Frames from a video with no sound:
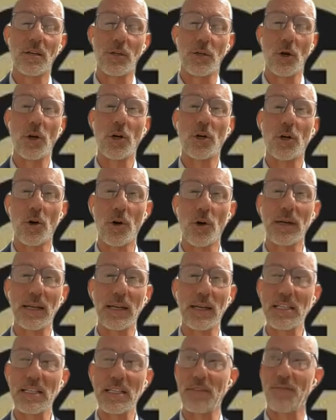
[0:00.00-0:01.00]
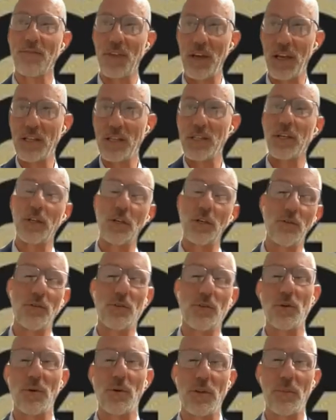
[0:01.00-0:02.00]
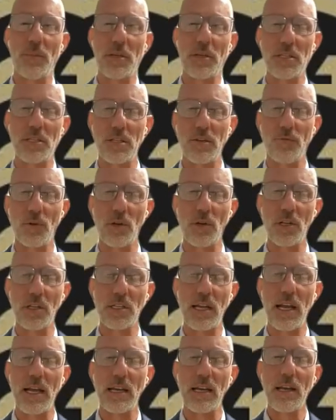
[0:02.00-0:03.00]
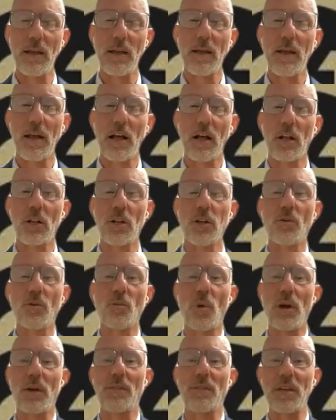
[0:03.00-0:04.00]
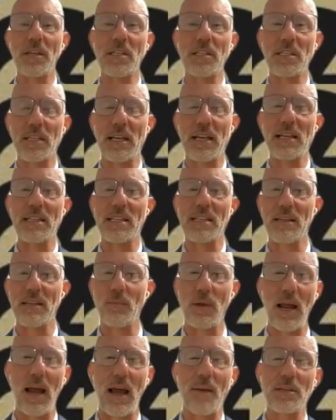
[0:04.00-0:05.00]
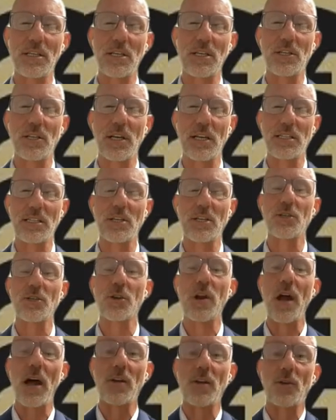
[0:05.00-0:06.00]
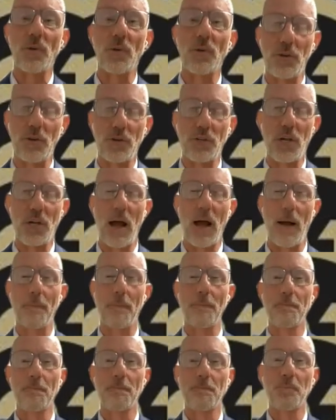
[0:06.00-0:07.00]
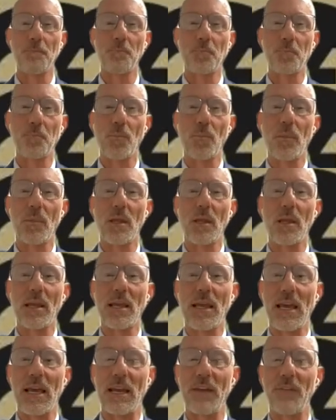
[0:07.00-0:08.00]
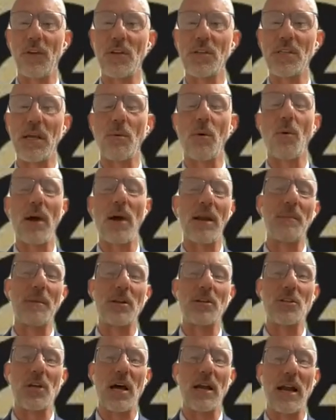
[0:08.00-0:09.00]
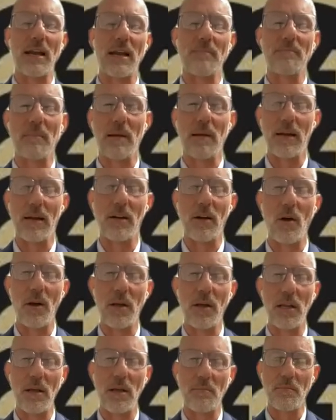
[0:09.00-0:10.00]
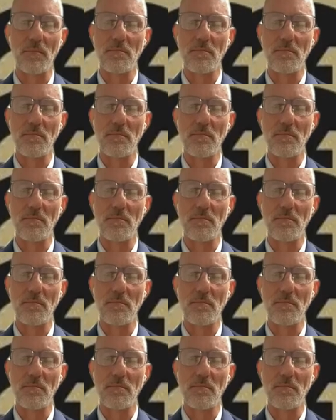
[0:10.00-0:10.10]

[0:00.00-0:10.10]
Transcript: your current list of things that you do in the business of real estate include one of these things, then what I would suggest is you're not doing your job. And if you say, well, wait a minute, John, I, I don't know, I,